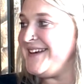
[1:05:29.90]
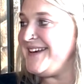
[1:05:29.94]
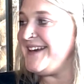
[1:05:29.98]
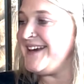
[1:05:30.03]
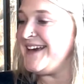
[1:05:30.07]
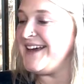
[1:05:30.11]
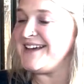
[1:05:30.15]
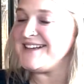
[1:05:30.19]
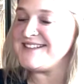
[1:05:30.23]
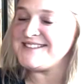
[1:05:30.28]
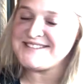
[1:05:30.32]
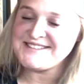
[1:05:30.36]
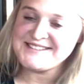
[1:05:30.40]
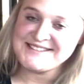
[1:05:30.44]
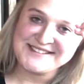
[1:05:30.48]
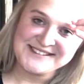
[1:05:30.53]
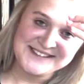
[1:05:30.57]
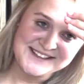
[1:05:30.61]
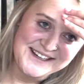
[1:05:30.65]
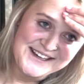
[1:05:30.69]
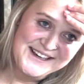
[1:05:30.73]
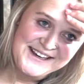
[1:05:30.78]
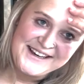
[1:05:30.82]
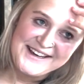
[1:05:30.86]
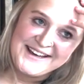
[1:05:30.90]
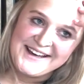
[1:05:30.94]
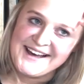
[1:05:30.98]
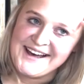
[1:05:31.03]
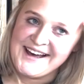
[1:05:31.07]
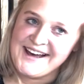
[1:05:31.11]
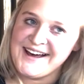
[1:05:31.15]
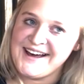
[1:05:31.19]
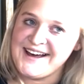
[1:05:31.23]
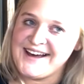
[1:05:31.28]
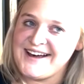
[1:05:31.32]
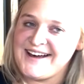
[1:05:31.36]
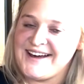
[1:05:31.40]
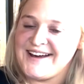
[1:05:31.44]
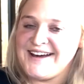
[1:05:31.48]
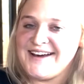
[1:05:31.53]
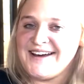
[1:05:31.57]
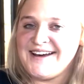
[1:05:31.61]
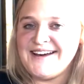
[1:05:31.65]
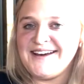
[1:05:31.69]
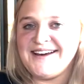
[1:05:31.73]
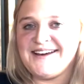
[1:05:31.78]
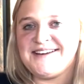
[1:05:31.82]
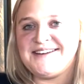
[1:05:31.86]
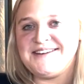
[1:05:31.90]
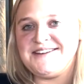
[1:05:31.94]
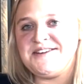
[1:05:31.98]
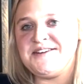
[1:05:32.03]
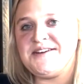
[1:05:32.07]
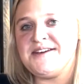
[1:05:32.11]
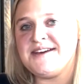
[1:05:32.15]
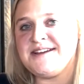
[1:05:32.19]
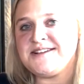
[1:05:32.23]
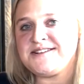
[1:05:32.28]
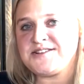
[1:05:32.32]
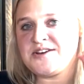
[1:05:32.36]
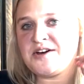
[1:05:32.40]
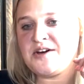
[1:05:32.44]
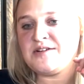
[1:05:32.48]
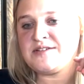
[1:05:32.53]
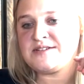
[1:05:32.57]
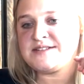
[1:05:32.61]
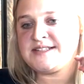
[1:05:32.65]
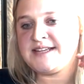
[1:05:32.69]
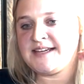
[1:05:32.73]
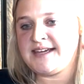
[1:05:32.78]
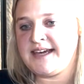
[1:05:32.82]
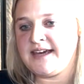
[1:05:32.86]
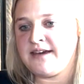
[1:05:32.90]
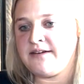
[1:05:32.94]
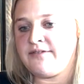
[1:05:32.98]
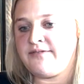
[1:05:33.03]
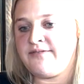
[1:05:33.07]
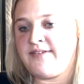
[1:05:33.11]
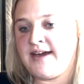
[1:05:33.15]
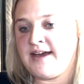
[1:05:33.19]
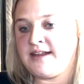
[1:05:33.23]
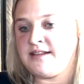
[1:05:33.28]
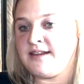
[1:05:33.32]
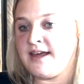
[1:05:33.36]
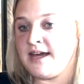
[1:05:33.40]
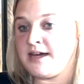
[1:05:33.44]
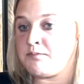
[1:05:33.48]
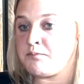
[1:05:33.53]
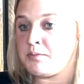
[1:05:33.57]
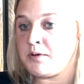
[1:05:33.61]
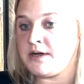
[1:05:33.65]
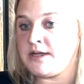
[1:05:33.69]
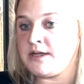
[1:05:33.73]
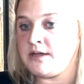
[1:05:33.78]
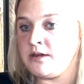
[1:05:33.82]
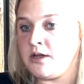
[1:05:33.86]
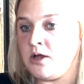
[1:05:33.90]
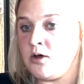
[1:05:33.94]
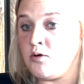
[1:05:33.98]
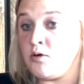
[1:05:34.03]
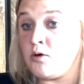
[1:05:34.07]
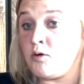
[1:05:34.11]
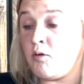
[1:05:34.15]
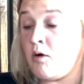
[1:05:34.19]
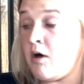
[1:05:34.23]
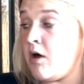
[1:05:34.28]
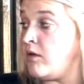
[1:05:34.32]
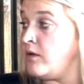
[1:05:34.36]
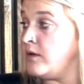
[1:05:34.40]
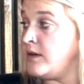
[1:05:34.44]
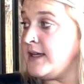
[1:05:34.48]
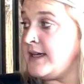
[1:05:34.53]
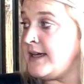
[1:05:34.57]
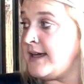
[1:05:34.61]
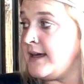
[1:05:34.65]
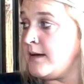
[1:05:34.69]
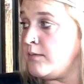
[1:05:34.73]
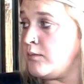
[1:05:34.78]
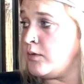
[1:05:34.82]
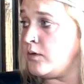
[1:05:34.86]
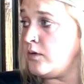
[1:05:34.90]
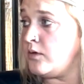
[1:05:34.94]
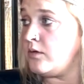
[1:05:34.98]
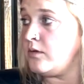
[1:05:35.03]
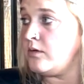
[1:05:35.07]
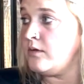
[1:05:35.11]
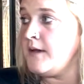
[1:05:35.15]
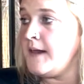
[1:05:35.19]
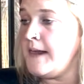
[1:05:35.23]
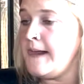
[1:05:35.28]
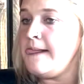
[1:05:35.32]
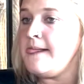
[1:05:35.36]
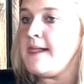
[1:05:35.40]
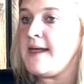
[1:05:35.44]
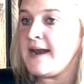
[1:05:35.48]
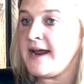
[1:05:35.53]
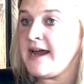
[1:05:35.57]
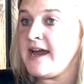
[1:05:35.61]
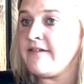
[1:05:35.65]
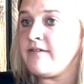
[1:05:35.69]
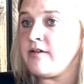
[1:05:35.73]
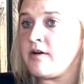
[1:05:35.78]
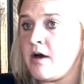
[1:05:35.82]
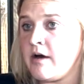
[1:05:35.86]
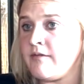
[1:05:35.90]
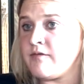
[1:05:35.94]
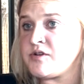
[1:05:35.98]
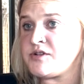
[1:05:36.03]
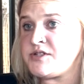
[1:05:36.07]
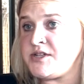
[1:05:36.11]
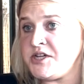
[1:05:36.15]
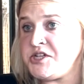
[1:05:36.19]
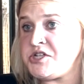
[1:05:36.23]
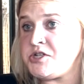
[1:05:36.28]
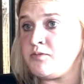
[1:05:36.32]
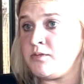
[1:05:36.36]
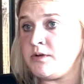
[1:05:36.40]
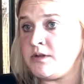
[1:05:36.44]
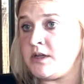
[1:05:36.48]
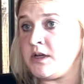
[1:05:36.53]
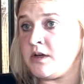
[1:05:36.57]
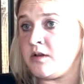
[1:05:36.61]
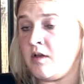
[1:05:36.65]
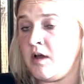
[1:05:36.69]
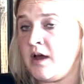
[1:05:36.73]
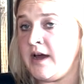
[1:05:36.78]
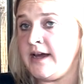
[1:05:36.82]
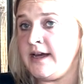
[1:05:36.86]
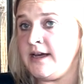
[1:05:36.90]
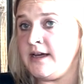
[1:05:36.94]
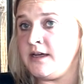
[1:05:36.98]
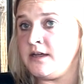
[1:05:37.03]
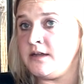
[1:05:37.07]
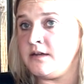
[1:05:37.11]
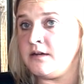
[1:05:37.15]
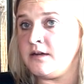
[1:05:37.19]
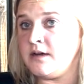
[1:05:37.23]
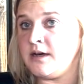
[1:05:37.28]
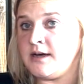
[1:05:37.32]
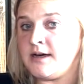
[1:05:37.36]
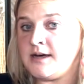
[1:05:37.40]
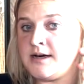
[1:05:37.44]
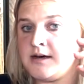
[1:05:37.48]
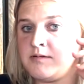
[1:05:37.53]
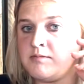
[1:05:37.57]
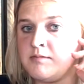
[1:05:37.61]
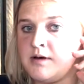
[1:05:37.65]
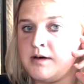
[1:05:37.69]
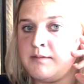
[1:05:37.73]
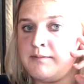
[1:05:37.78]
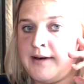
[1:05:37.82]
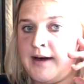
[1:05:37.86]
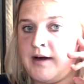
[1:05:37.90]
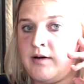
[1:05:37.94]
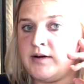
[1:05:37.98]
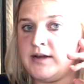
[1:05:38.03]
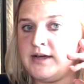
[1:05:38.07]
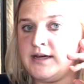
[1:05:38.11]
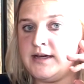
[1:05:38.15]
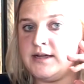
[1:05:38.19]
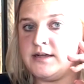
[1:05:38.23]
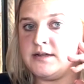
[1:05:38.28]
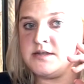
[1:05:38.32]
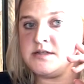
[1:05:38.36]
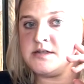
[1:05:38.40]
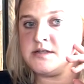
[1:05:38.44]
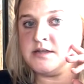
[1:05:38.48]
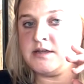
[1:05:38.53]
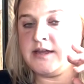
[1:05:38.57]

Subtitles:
Yes. You get dogs that get fed like pretty low quality kibble. And I have a conversation with the client about it.